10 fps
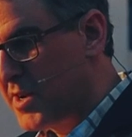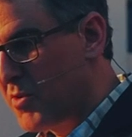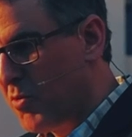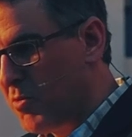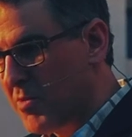
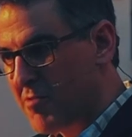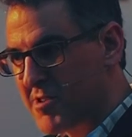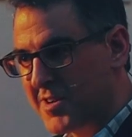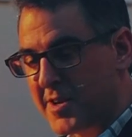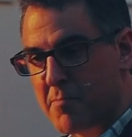are
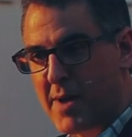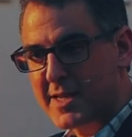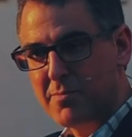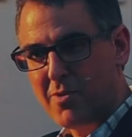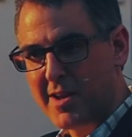utterly
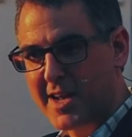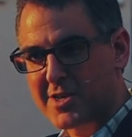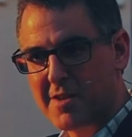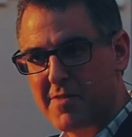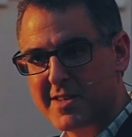compatible and
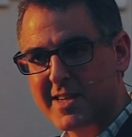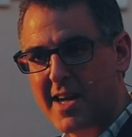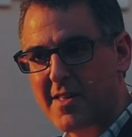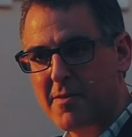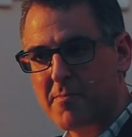actually fit together.